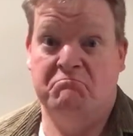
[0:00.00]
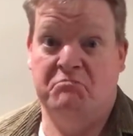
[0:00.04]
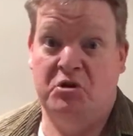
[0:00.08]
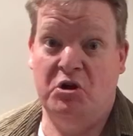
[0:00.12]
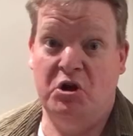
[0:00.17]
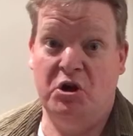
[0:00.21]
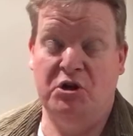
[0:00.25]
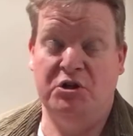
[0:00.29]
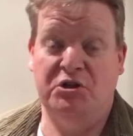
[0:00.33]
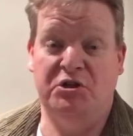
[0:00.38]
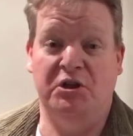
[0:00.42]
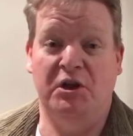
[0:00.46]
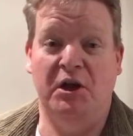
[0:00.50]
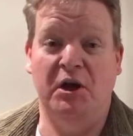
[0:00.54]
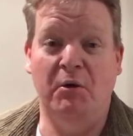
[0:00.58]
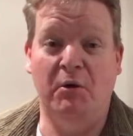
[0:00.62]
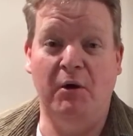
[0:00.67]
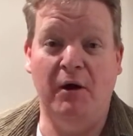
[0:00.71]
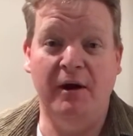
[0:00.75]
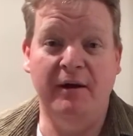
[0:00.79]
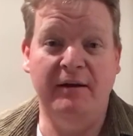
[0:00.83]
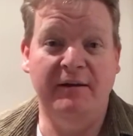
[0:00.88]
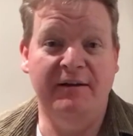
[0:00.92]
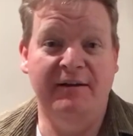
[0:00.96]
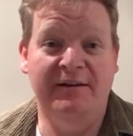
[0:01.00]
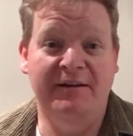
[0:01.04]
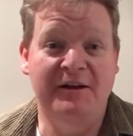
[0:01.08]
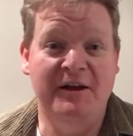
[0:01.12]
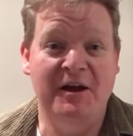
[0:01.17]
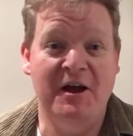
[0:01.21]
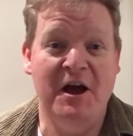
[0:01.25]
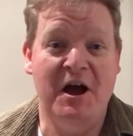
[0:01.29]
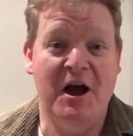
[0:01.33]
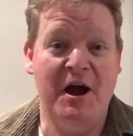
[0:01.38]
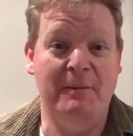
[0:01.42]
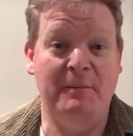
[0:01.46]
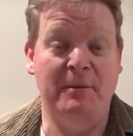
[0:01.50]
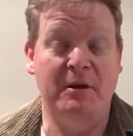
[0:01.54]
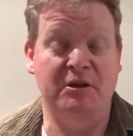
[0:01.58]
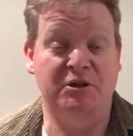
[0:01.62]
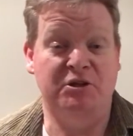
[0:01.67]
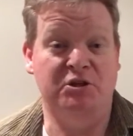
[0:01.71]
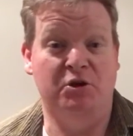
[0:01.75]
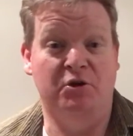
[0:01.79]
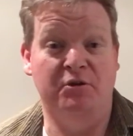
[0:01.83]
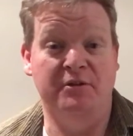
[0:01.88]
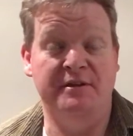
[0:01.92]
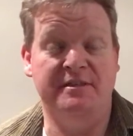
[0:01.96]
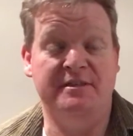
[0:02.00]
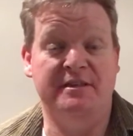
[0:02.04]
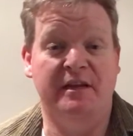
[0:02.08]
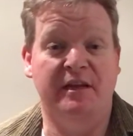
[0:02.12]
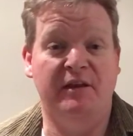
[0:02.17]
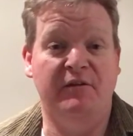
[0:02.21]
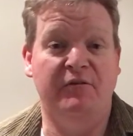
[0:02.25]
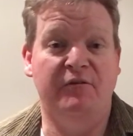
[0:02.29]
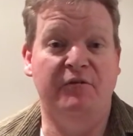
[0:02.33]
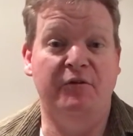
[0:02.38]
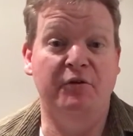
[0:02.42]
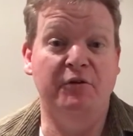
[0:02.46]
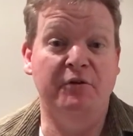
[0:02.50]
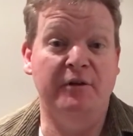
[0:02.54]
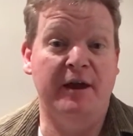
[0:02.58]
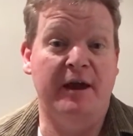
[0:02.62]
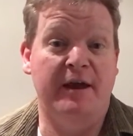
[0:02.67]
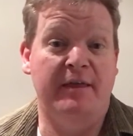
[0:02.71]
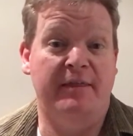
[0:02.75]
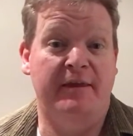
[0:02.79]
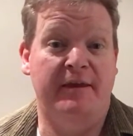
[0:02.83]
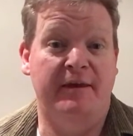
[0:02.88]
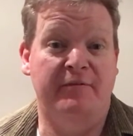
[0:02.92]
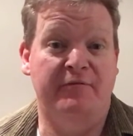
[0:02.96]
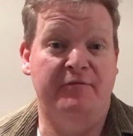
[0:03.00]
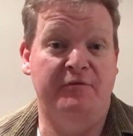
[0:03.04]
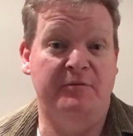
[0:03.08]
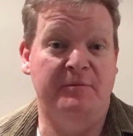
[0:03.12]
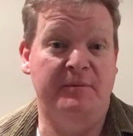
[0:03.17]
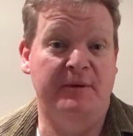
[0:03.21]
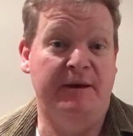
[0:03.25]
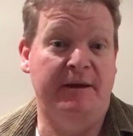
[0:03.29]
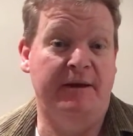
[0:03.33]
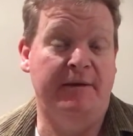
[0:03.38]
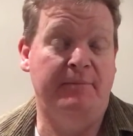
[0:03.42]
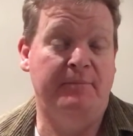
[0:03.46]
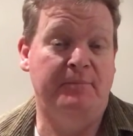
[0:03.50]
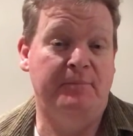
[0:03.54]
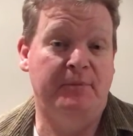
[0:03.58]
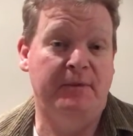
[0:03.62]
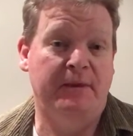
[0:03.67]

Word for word: gosh, you know what? I'm not sure there's any food out there for me.